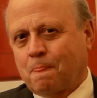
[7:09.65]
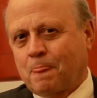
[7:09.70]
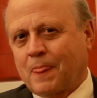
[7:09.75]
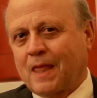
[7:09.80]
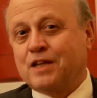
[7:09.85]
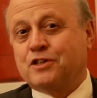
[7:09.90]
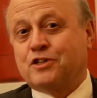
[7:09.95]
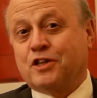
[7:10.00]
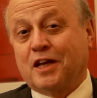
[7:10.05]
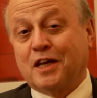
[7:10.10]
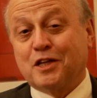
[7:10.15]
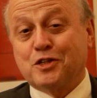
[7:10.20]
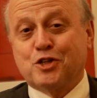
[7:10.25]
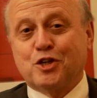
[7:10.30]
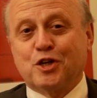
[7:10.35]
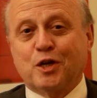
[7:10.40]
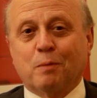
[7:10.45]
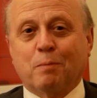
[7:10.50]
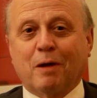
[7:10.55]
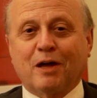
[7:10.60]
He's an
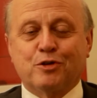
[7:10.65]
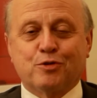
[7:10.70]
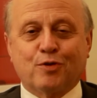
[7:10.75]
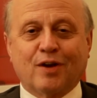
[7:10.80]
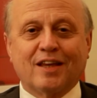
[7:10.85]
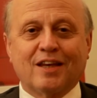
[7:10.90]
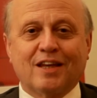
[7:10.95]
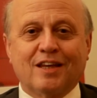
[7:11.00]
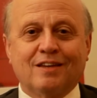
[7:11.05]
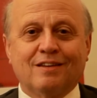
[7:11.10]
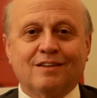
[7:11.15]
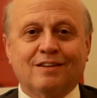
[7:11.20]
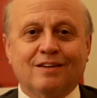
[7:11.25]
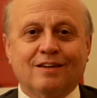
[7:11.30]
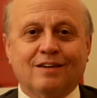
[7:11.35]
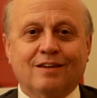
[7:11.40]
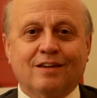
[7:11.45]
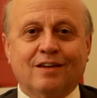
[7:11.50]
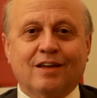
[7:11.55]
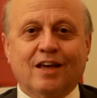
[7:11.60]
engineer by training.
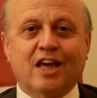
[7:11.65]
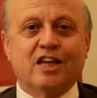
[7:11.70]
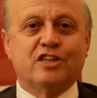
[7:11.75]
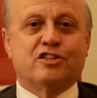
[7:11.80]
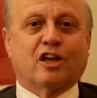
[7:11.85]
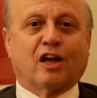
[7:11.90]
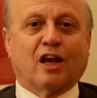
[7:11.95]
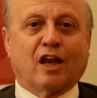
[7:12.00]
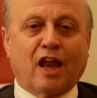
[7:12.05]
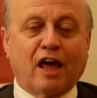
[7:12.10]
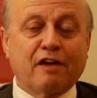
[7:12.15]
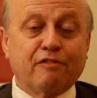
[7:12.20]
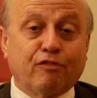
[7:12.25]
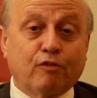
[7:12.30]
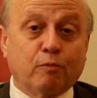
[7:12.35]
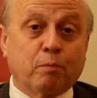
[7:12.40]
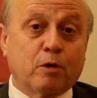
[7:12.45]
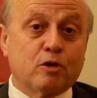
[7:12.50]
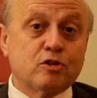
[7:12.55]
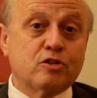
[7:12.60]
He's a delightful
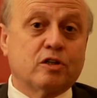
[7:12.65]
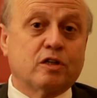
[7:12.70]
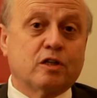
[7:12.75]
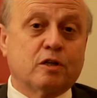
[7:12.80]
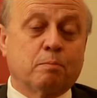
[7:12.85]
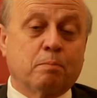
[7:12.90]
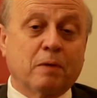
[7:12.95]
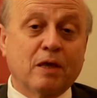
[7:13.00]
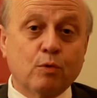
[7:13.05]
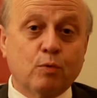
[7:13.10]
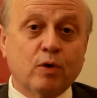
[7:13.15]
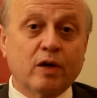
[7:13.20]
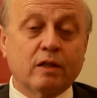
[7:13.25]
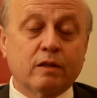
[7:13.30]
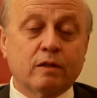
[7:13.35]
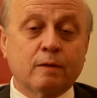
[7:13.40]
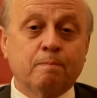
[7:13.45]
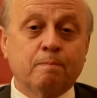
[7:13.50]
person to be with.